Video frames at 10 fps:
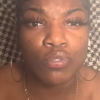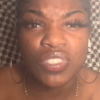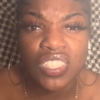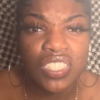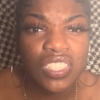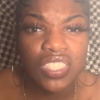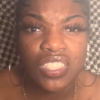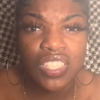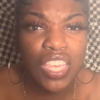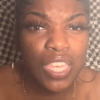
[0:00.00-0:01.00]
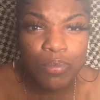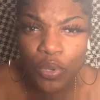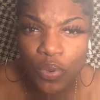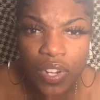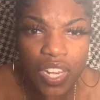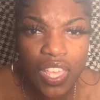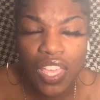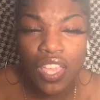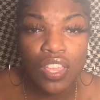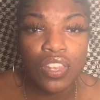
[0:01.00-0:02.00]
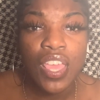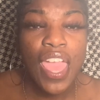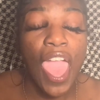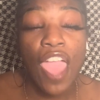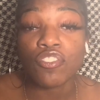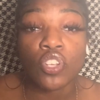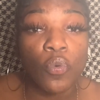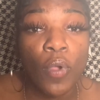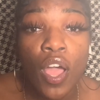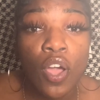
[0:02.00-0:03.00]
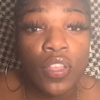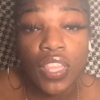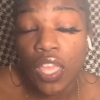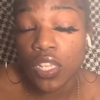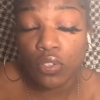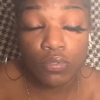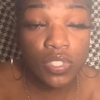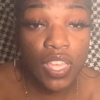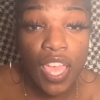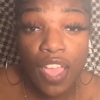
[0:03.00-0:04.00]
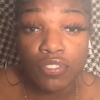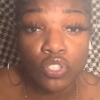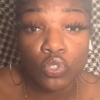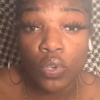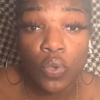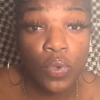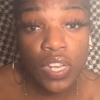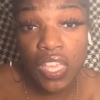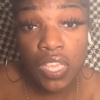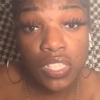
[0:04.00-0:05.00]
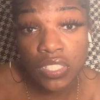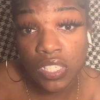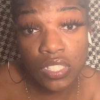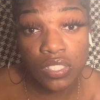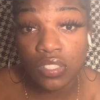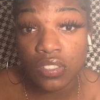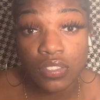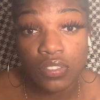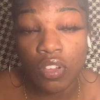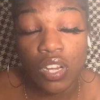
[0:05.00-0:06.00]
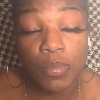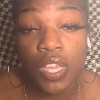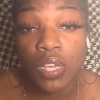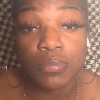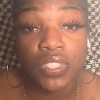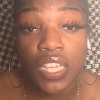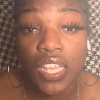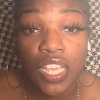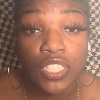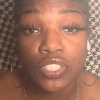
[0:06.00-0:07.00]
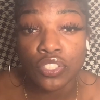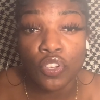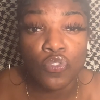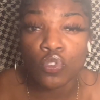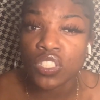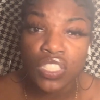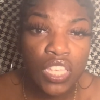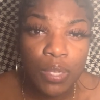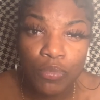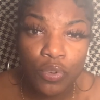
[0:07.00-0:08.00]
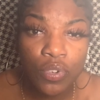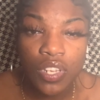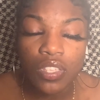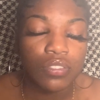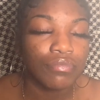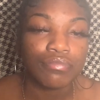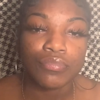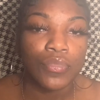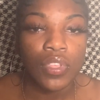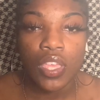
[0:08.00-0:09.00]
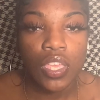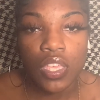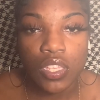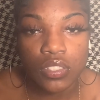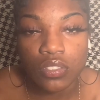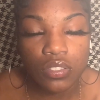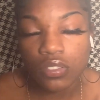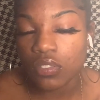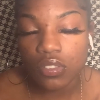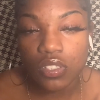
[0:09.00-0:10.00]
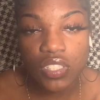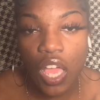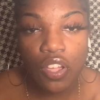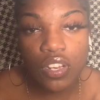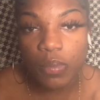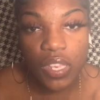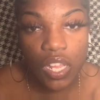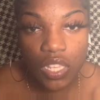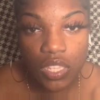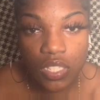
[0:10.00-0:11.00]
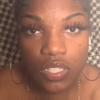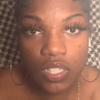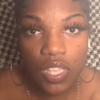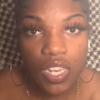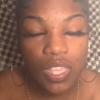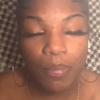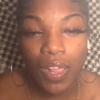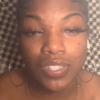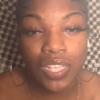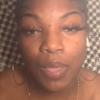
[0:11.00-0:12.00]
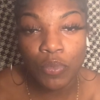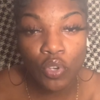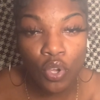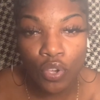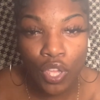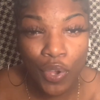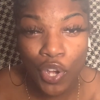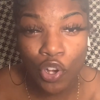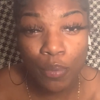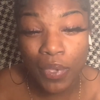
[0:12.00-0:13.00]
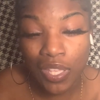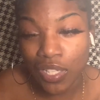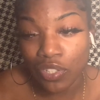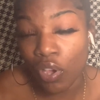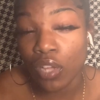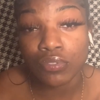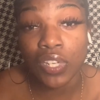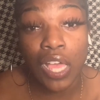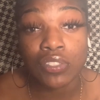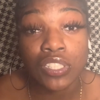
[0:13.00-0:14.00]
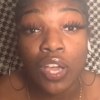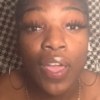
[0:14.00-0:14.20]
just keep doing it, and after a while, they do say after 21 days, it's going to become second nature. So if you just keep doing it, it's not going to be nothing. And then by the time you know, your hair going to be down to your.